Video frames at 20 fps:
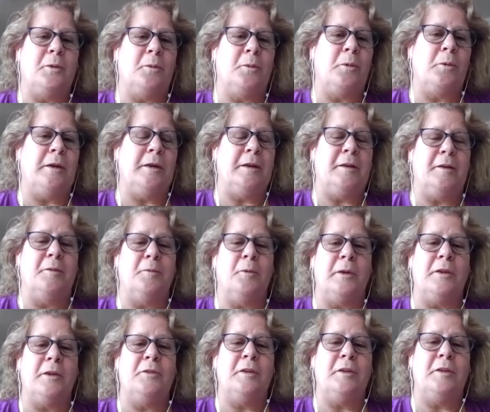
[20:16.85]
we didn't
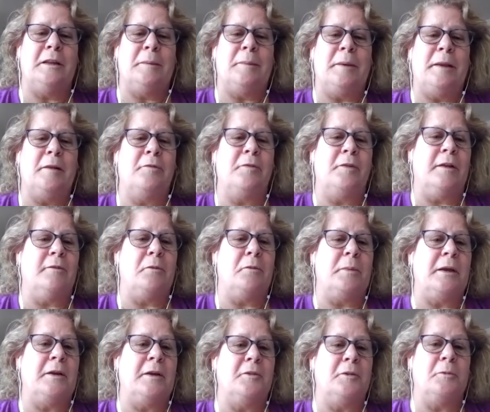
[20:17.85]
really see the benefit of it
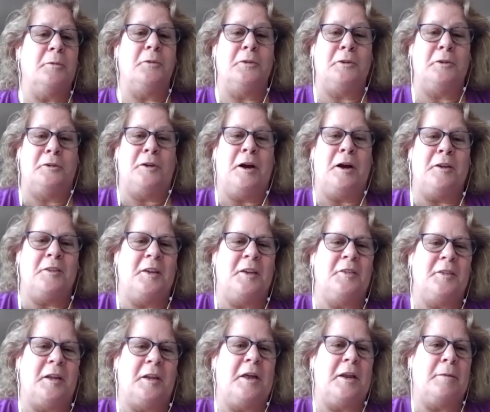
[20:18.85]
because it was just costing
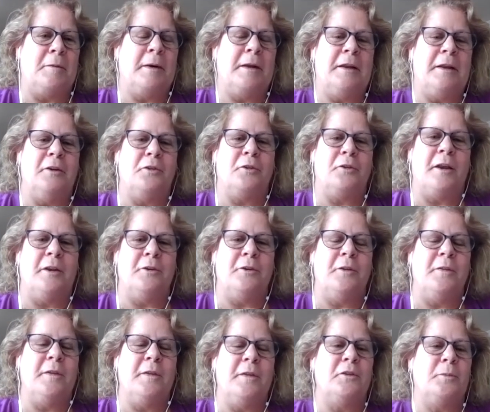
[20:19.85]
us a lot of money to try to
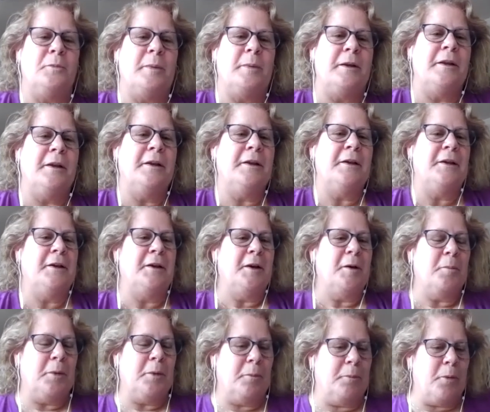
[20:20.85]
do this.
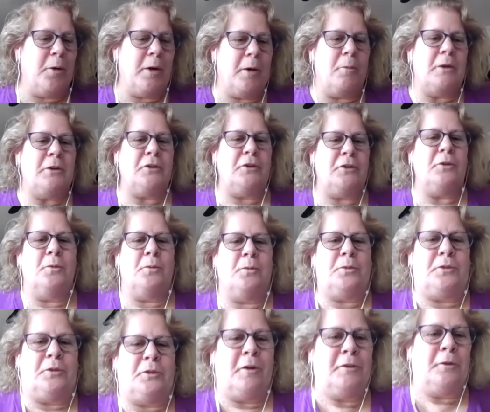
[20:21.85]
But boy, once you
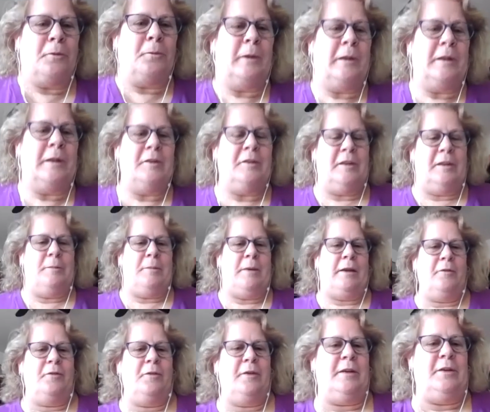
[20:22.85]
start to really see the
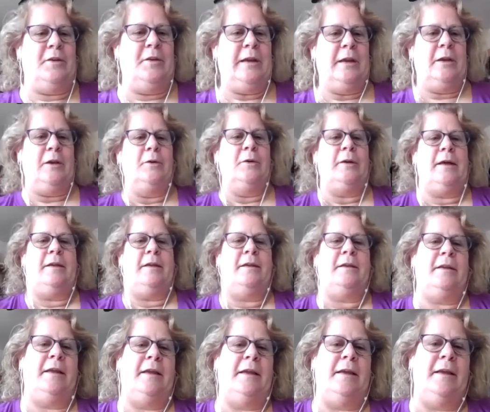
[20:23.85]
benefit and you get good at
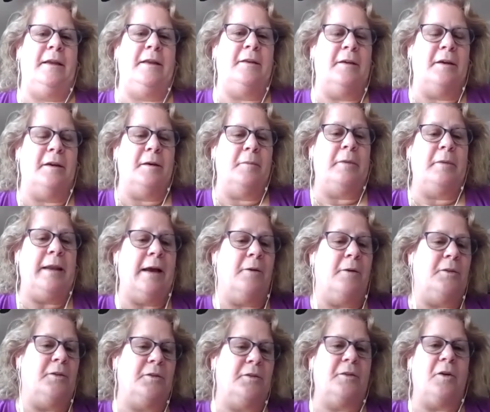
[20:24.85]
it, and now
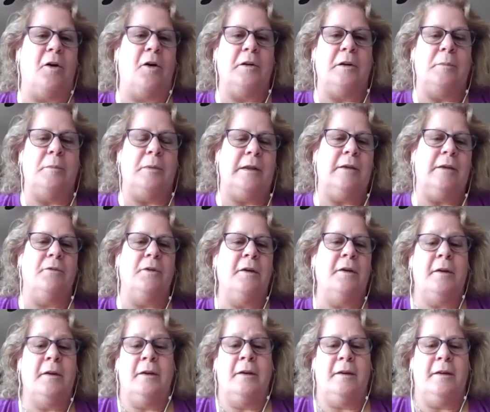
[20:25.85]
it's hard to believe
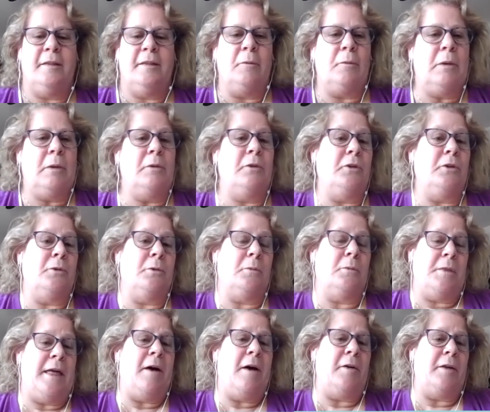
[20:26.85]
that we would do it
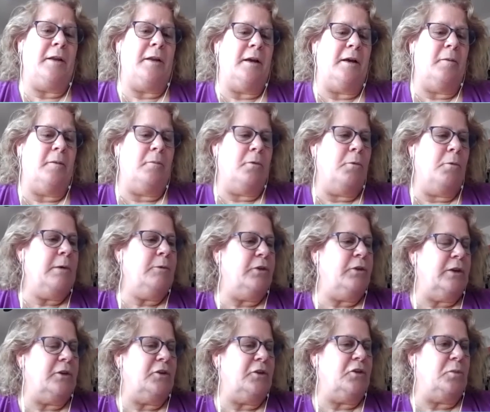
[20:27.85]
without it. We've
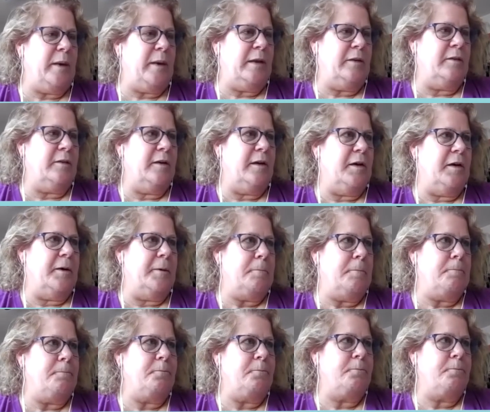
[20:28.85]
just spent
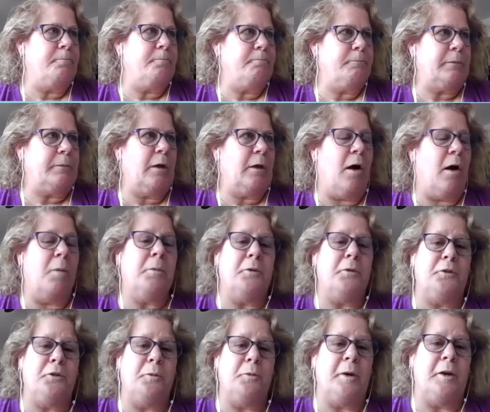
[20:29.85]

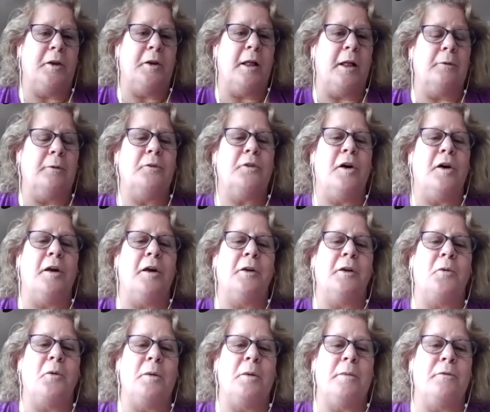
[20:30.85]
almost $2 million on
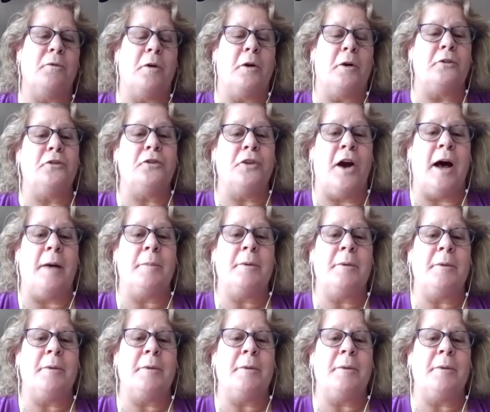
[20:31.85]
equipment for our shop.